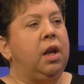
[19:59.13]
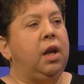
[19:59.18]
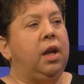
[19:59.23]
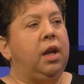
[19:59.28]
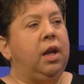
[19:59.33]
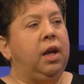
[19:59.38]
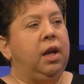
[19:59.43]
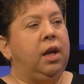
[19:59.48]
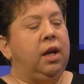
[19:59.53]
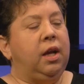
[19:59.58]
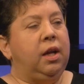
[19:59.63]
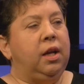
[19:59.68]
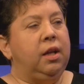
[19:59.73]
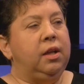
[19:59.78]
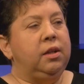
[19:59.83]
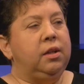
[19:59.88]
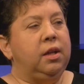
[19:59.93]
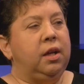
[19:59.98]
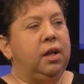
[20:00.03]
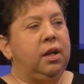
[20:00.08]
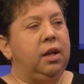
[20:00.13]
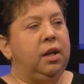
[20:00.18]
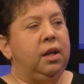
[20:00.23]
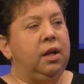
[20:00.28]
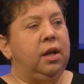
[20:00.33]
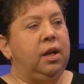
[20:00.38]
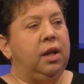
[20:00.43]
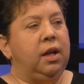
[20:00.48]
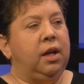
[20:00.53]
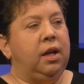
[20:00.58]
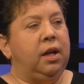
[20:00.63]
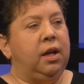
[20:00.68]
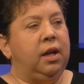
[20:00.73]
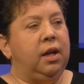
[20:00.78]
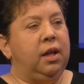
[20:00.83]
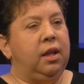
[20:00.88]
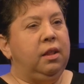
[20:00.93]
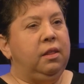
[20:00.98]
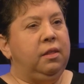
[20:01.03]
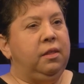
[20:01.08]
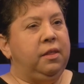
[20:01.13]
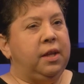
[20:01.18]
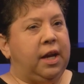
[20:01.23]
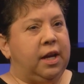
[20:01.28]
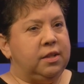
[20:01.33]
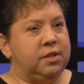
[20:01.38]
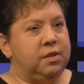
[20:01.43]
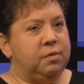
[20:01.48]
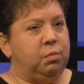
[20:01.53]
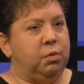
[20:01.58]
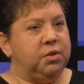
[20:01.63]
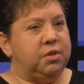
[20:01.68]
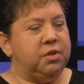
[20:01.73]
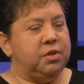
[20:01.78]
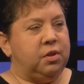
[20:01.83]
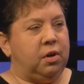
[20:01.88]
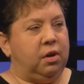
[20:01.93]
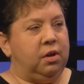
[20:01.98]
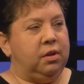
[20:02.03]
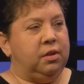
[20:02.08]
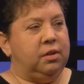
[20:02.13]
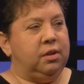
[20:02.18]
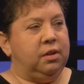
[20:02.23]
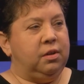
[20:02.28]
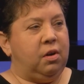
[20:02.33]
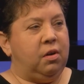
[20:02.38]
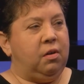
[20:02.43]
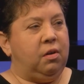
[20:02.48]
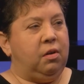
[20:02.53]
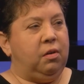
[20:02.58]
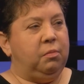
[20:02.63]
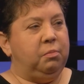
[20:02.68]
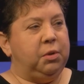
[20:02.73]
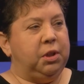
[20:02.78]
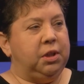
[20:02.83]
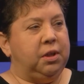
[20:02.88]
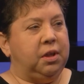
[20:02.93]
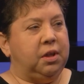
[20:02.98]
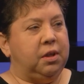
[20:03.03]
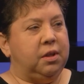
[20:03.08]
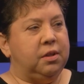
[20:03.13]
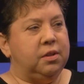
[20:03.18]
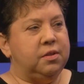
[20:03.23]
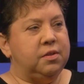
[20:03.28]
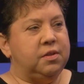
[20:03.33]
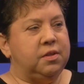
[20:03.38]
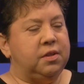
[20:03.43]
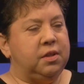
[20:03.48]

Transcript: And that's what started it all, because